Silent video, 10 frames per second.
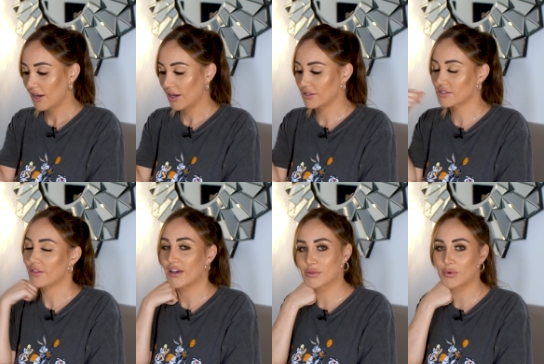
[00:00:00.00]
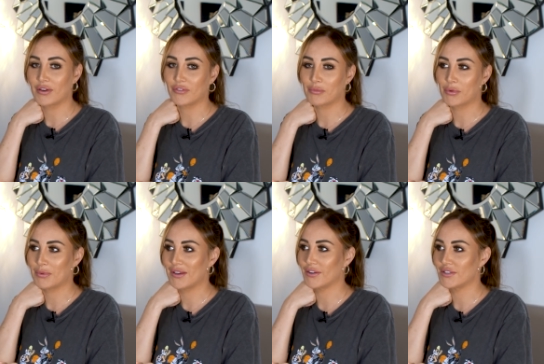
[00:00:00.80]
And so that's why I've gone
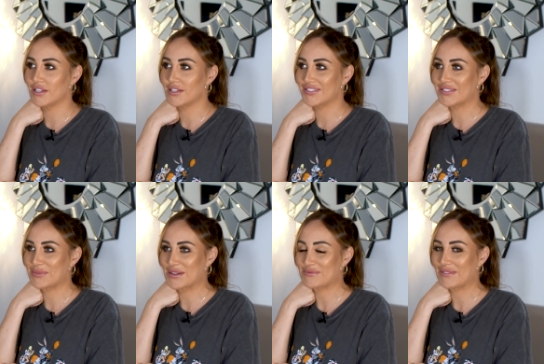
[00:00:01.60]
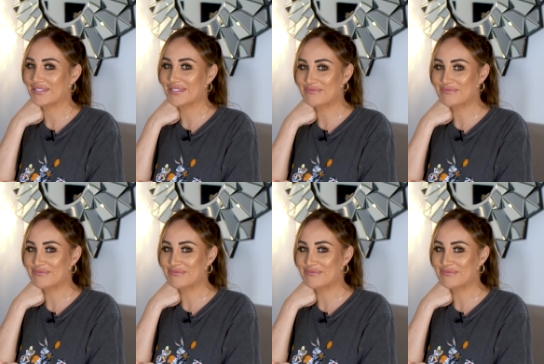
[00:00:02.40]
probably OTT on the breast milk,